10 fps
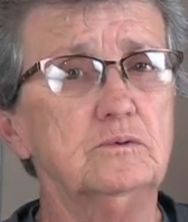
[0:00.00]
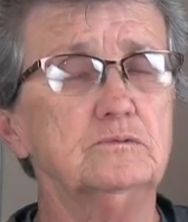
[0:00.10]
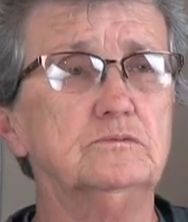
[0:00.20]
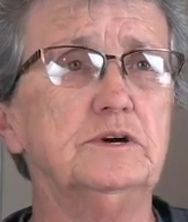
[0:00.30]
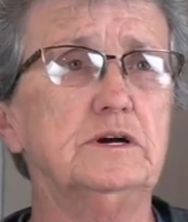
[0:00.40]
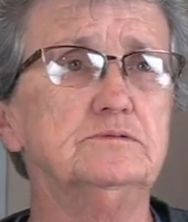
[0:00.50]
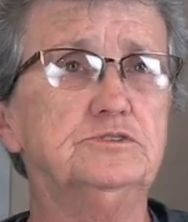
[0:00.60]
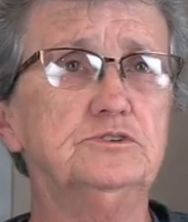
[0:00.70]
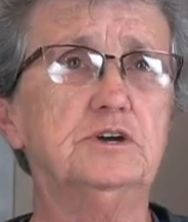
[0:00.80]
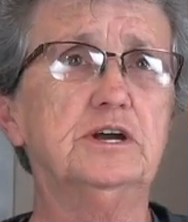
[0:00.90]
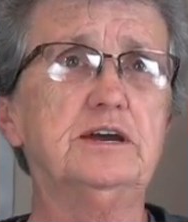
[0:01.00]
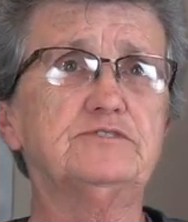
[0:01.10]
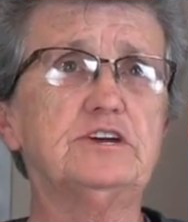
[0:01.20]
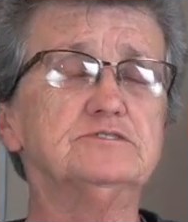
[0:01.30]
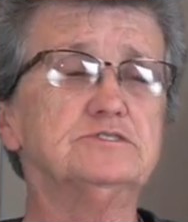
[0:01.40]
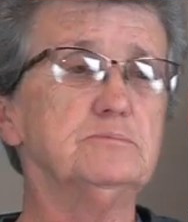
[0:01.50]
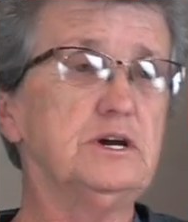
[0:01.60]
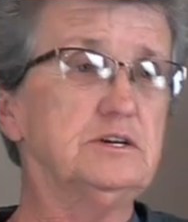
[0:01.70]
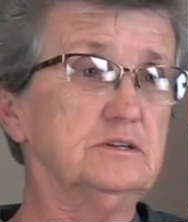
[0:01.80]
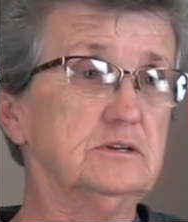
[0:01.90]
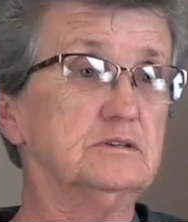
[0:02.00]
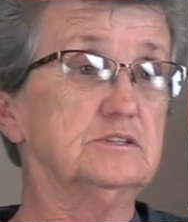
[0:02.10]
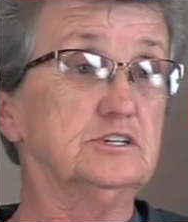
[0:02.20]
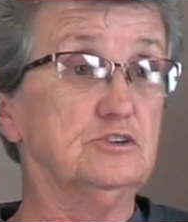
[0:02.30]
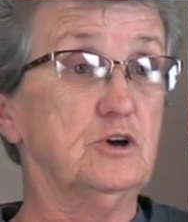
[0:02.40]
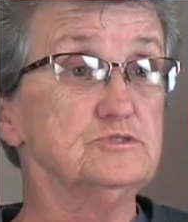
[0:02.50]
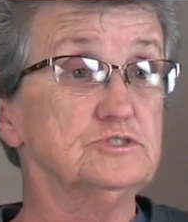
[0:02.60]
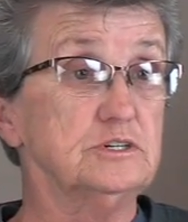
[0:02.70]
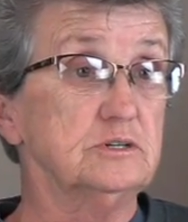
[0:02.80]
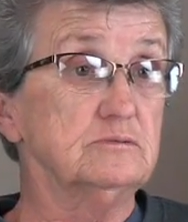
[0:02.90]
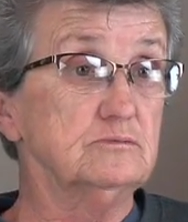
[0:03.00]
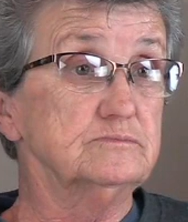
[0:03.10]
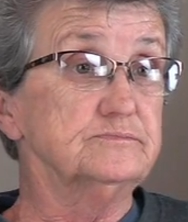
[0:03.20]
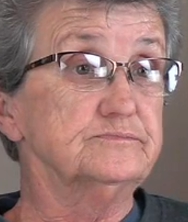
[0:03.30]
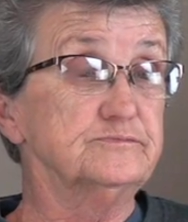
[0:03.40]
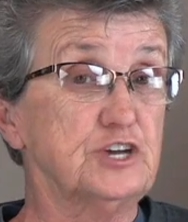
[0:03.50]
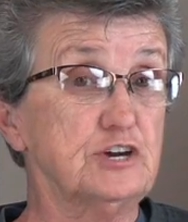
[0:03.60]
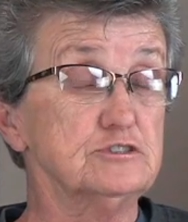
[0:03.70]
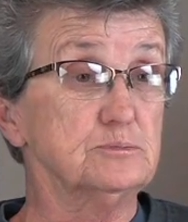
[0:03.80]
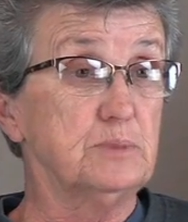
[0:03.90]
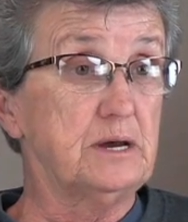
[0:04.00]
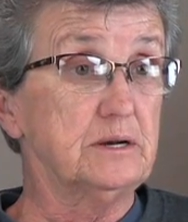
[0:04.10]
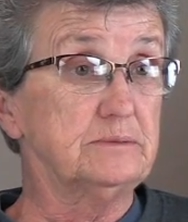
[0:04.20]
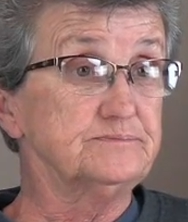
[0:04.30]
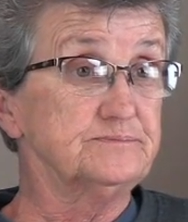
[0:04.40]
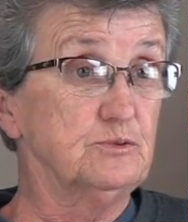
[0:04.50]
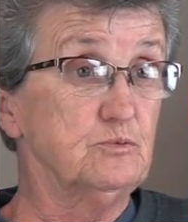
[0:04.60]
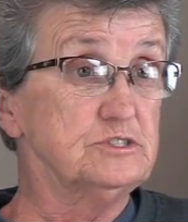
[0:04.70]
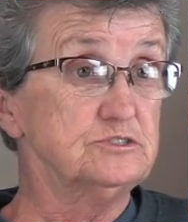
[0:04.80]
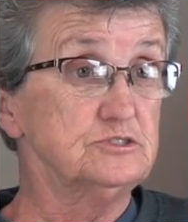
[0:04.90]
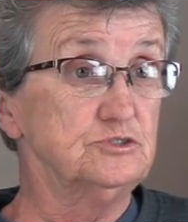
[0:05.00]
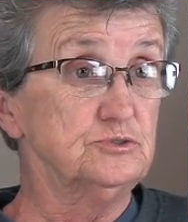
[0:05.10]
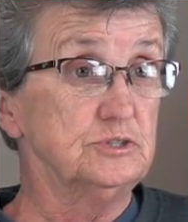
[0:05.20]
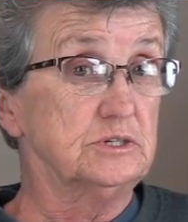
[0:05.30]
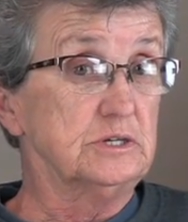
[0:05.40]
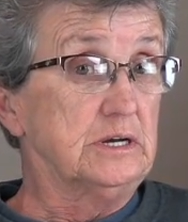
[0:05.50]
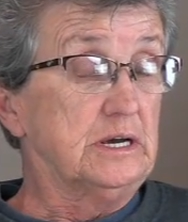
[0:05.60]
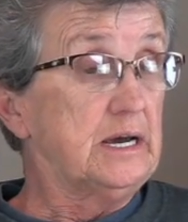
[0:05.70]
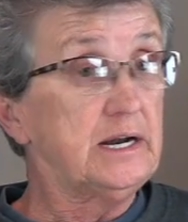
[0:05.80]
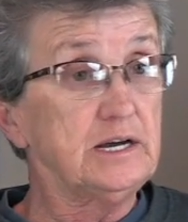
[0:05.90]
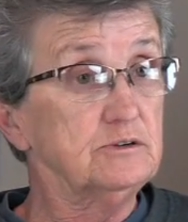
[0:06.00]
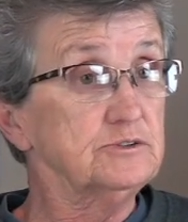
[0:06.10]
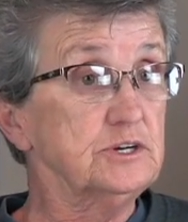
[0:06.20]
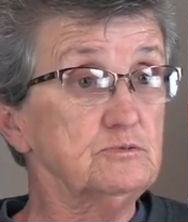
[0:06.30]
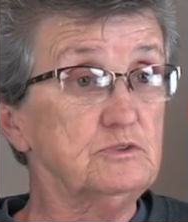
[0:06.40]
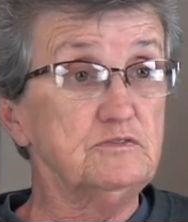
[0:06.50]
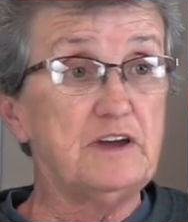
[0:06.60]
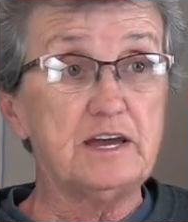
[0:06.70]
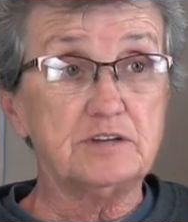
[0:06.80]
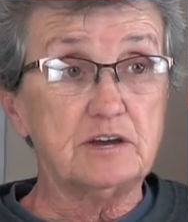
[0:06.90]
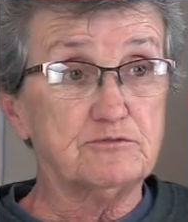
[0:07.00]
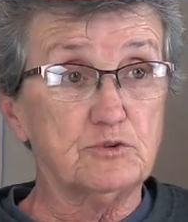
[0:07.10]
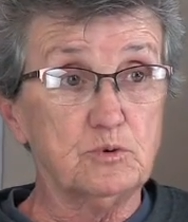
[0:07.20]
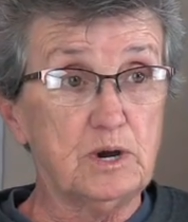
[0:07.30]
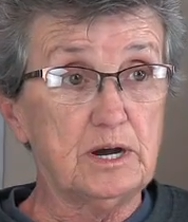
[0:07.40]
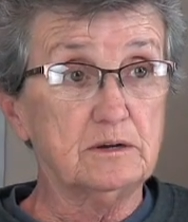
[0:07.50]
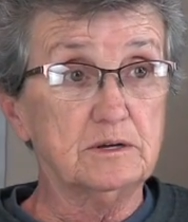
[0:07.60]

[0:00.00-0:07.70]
Well, you're going to have somebody that knows it, cares about it, and wants to do it. And I don't think we've had that for a while.